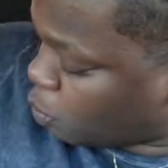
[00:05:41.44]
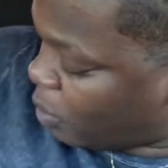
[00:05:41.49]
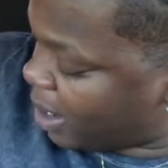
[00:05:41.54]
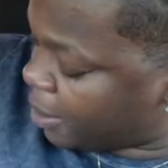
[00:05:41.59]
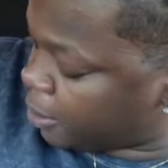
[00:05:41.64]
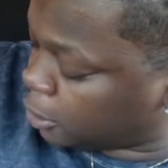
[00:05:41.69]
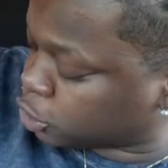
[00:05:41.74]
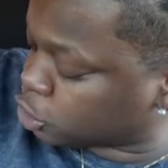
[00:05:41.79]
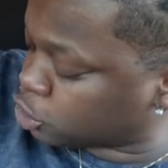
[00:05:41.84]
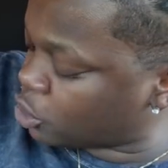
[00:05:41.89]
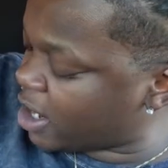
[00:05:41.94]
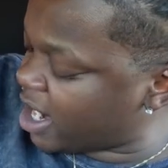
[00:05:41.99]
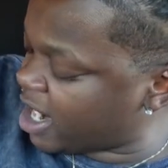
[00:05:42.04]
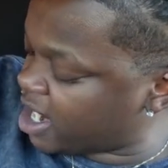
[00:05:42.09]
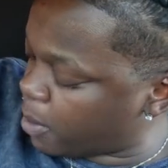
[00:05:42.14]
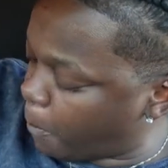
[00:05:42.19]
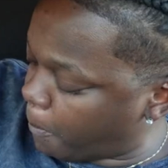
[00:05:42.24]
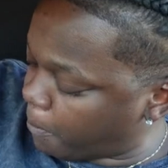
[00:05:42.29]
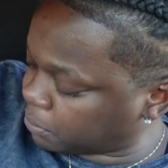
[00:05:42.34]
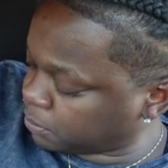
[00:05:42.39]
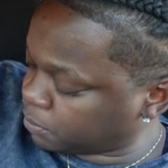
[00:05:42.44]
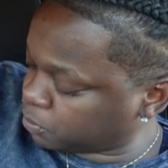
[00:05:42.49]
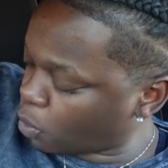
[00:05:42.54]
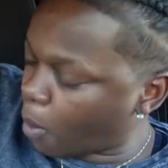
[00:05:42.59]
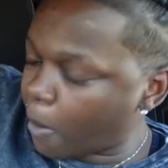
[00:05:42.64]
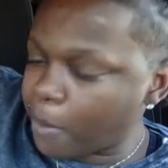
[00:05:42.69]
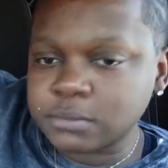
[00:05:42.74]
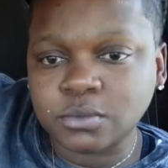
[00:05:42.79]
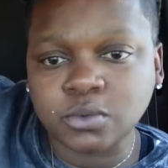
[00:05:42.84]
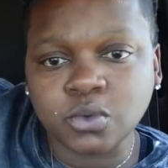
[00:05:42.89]
a treat.
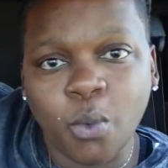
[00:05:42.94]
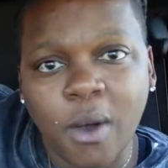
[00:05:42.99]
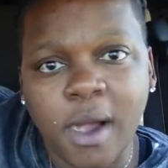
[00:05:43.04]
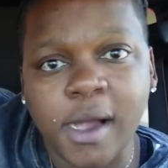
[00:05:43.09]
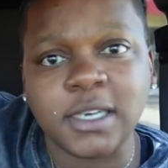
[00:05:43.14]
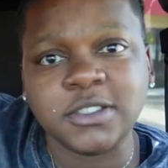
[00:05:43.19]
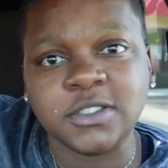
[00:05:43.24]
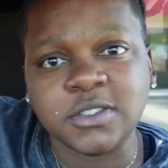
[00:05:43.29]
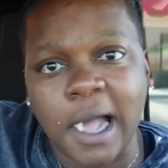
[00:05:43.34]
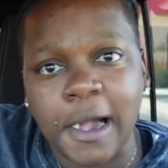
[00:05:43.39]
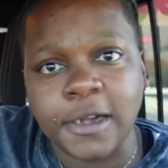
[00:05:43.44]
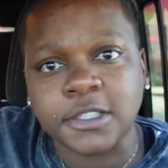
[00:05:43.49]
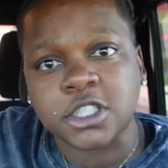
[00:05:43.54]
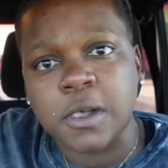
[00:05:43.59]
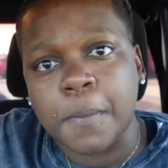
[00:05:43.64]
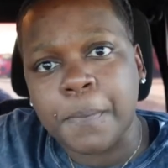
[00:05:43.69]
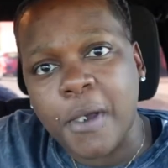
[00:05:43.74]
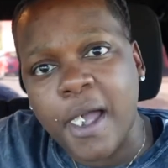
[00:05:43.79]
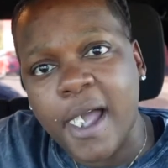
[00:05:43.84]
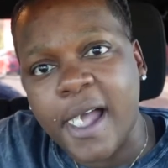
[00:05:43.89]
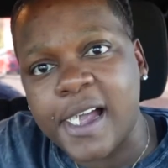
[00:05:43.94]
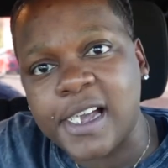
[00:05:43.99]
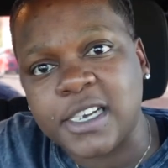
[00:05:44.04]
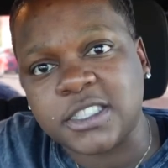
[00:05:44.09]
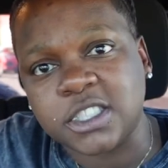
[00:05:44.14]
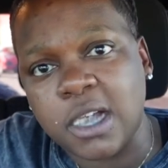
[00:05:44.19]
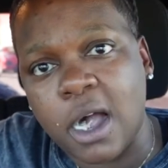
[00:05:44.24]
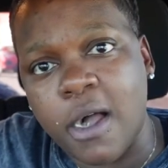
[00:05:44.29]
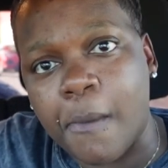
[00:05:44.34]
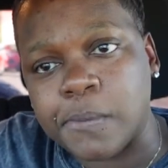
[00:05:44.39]
What a nice
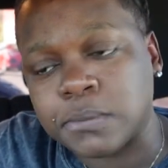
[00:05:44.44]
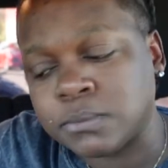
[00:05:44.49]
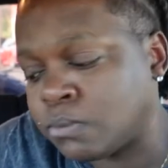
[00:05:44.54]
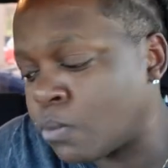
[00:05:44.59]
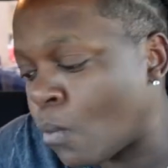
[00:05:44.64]
surprise, huh?